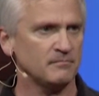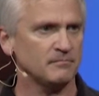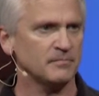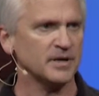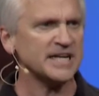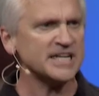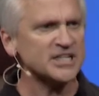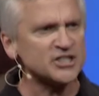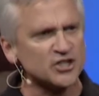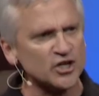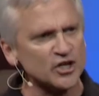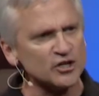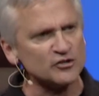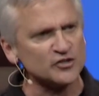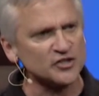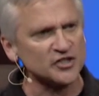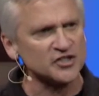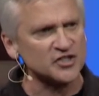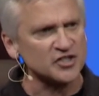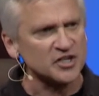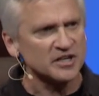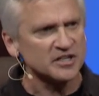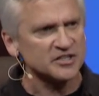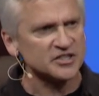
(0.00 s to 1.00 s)
But He
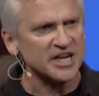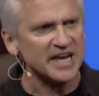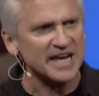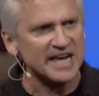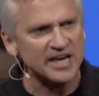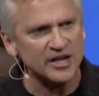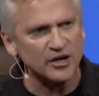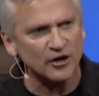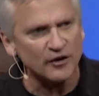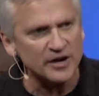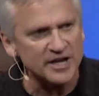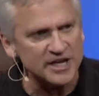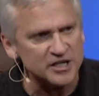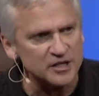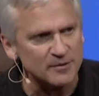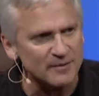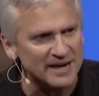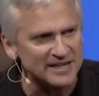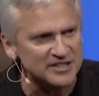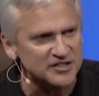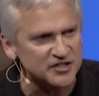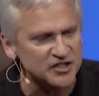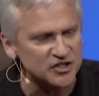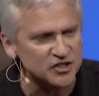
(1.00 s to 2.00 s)
chooses to enter into
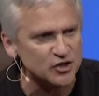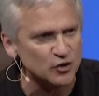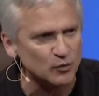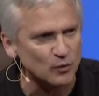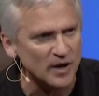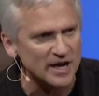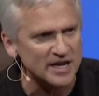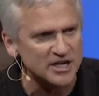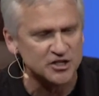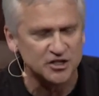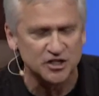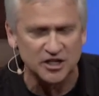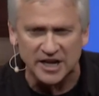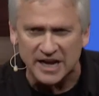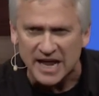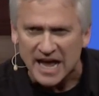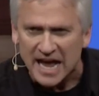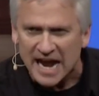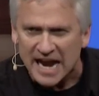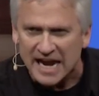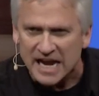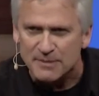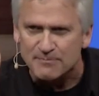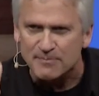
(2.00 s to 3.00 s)
my situation
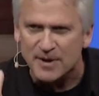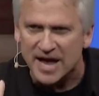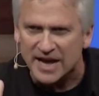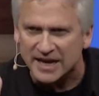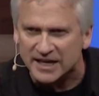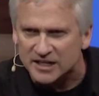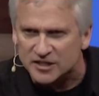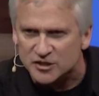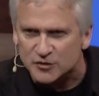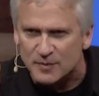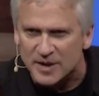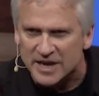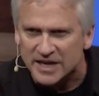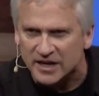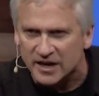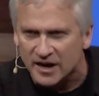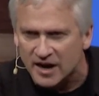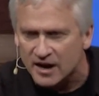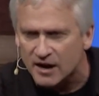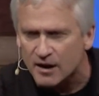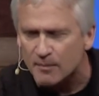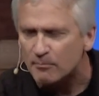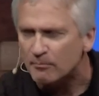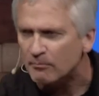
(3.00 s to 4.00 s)
and He beckons me,
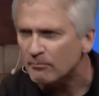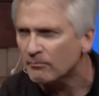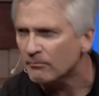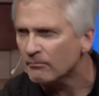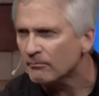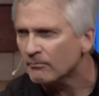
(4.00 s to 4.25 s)
Come,